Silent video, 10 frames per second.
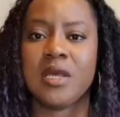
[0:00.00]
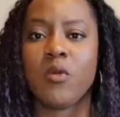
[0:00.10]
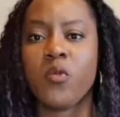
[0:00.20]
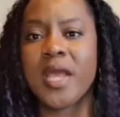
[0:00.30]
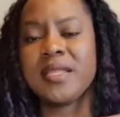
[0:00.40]

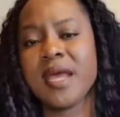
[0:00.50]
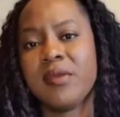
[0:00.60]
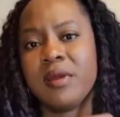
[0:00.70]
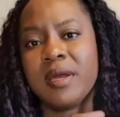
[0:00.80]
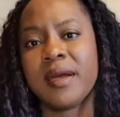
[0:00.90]
It's a weight
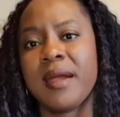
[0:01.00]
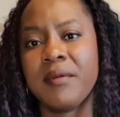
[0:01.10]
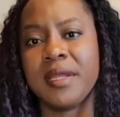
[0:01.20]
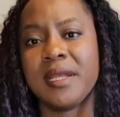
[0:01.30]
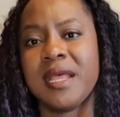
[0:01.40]
that you're
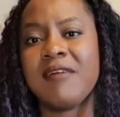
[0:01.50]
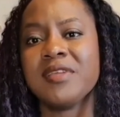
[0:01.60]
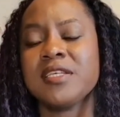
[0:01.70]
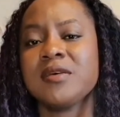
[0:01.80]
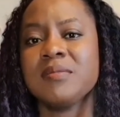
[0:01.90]
carrying, and
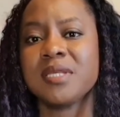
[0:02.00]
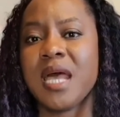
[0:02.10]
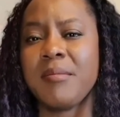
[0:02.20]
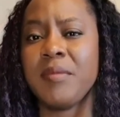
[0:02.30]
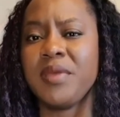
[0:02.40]
after some
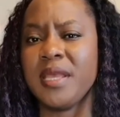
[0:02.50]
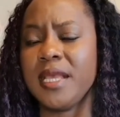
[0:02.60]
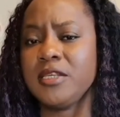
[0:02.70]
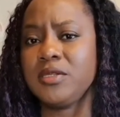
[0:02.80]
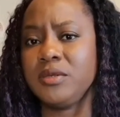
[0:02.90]
time, it
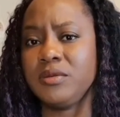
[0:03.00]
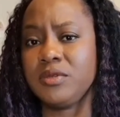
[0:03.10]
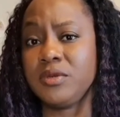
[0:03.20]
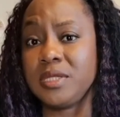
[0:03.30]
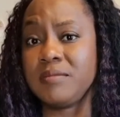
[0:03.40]
begins
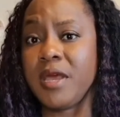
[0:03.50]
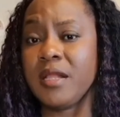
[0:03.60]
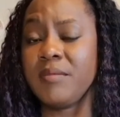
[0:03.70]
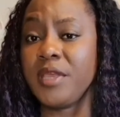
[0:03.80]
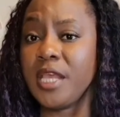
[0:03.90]
to
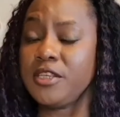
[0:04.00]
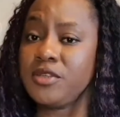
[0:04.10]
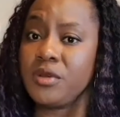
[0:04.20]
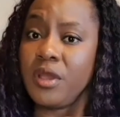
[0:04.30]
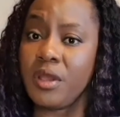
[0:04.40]
smell, it
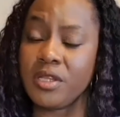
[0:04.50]
begins to